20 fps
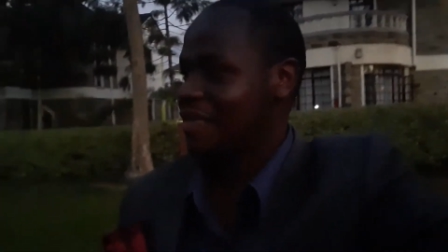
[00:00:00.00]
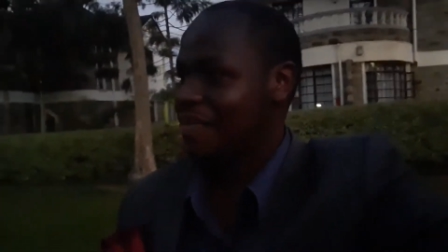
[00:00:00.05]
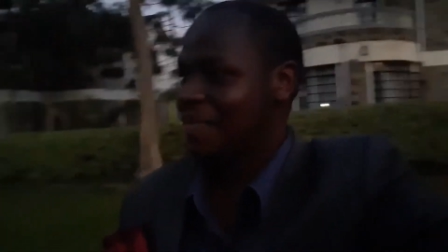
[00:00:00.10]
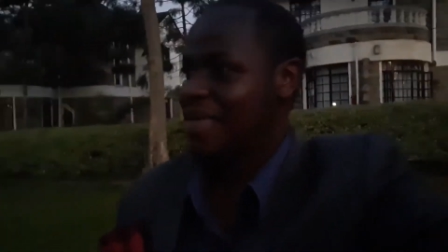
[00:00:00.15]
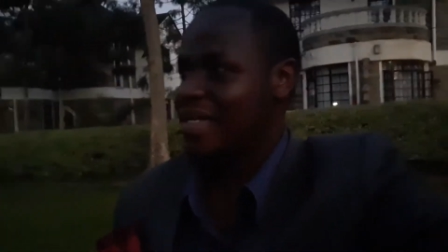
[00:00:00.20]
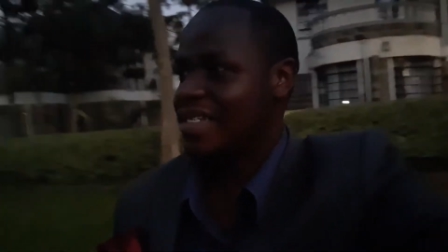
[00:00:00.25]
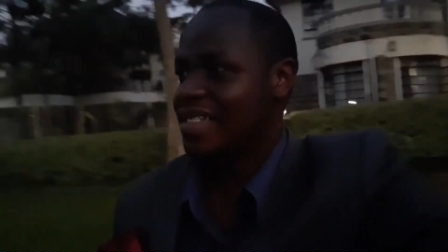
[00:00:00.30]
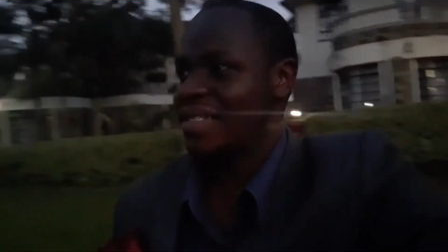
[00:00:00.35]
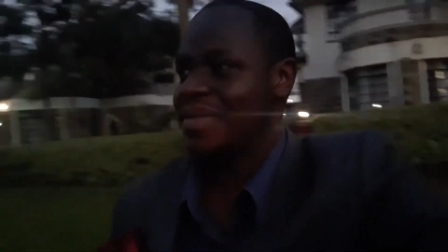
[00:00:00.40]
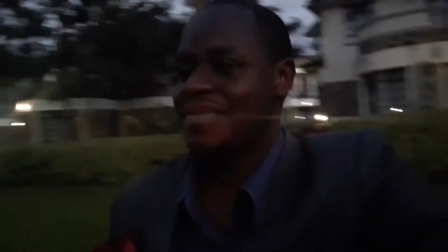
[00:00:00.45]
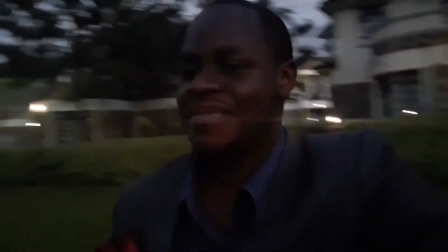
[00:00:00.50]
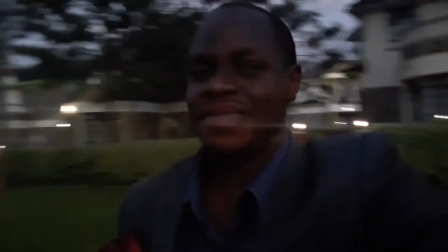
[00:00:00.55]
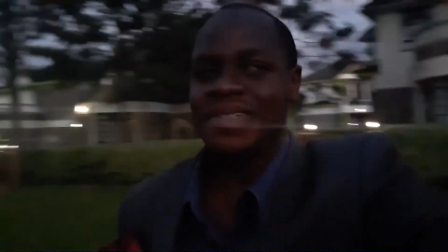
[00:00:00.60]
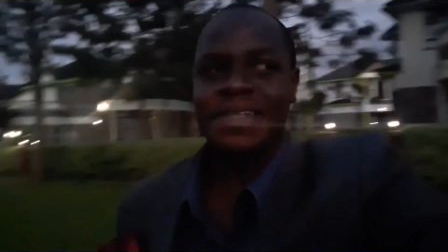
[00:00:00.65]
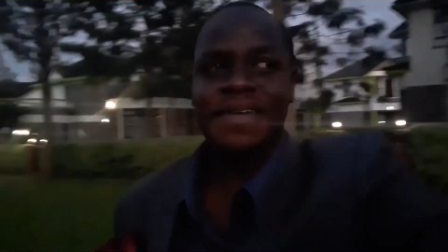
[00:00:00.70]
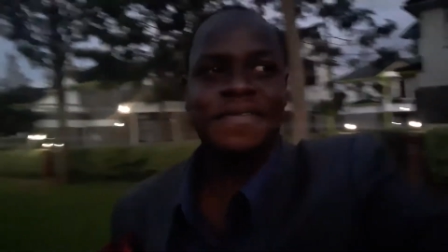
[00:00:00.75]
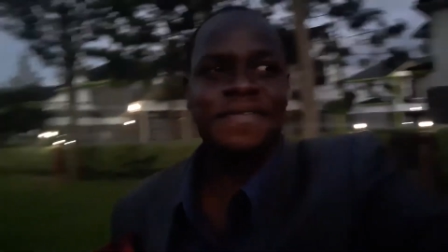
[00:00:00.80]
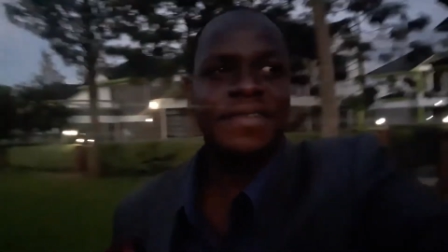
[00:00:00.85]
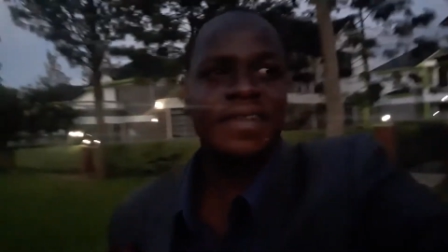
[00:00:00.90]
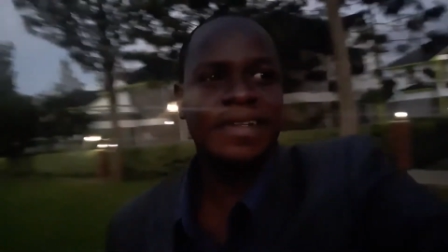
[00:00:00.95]
a place i'm
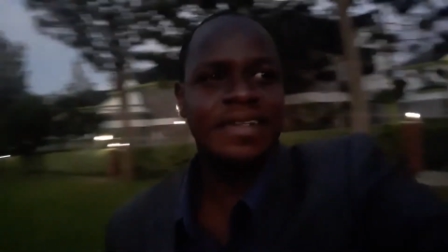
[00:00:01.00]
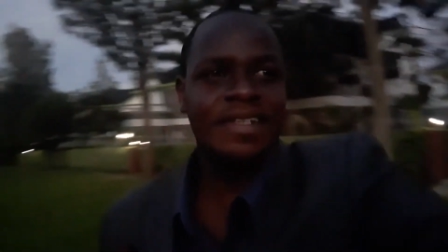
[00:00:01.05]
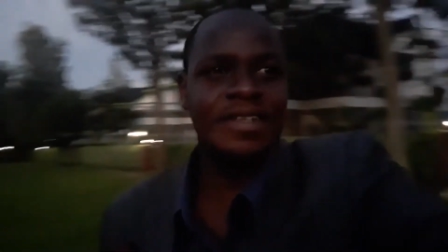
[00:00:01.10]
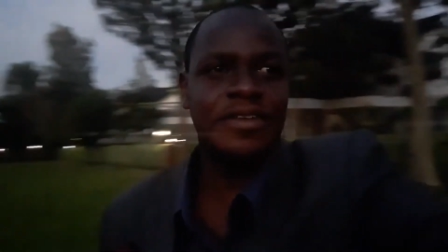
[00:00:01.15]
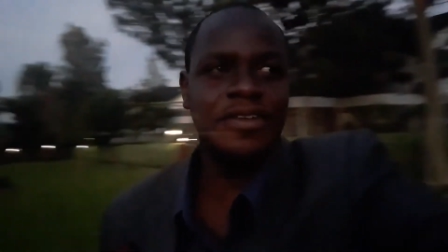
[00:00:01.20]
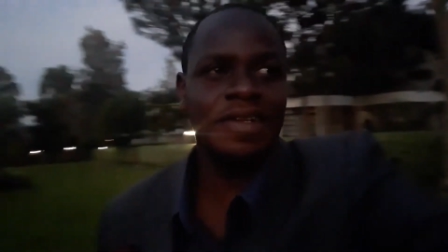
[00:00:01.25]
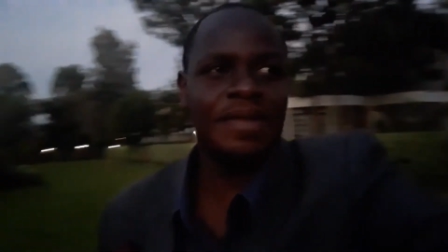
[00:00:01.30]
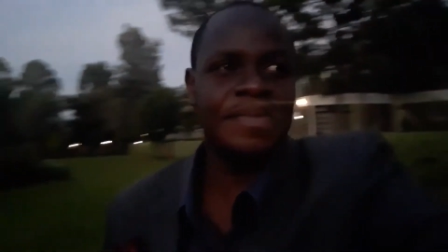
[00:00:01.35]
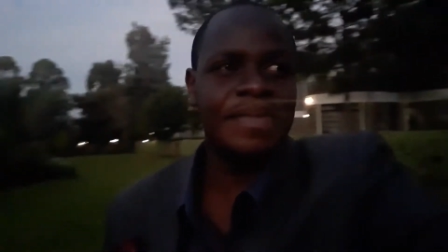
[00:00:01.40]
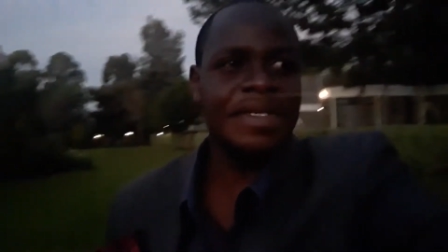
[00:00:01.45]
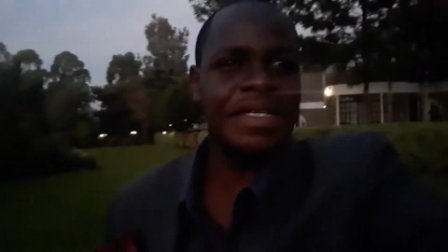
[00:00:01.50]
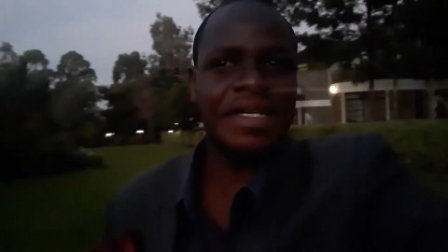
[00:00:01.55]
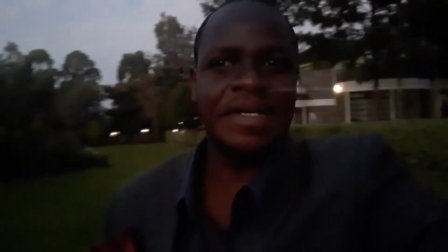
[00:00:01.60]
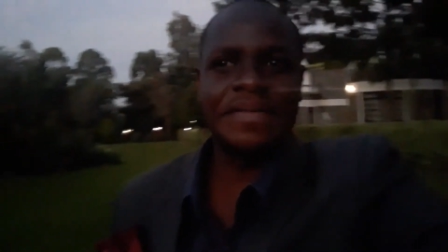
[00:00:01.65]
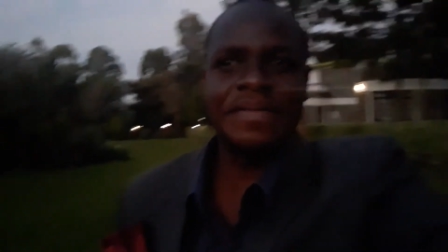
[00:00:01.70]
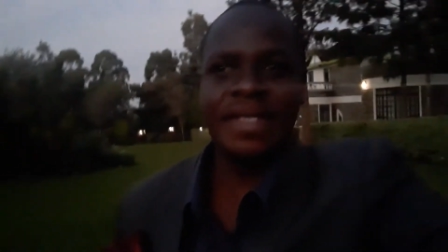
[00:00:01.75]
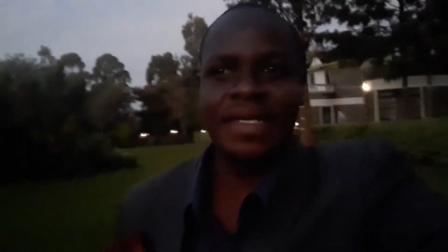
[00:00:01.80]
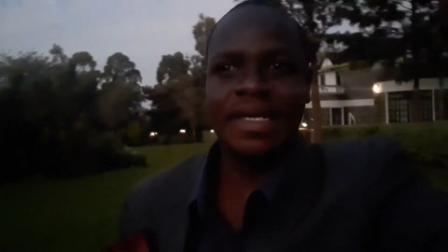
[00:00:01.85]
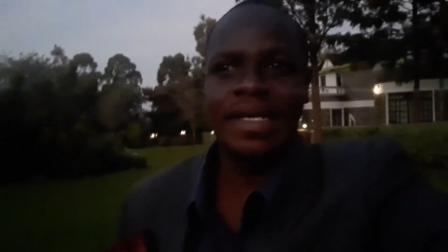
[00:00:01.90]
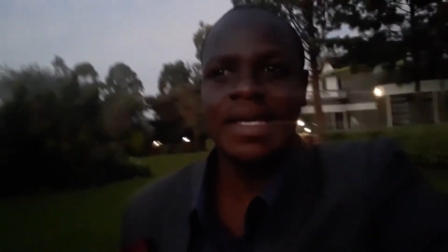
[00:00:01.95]
definitely gonna be
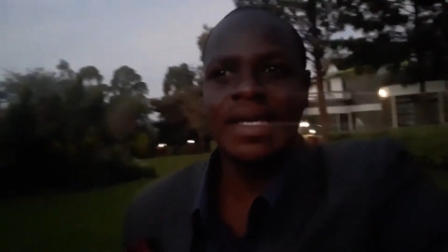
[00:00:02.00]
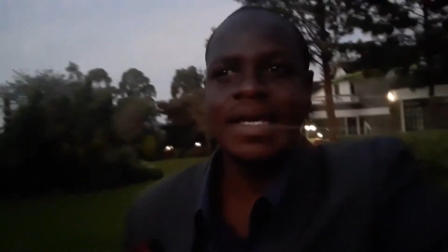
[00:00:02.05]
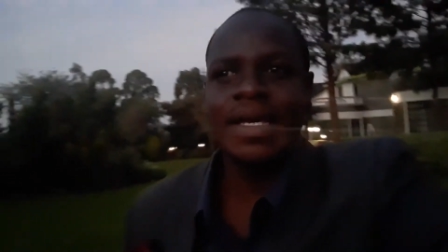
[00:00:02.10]
coming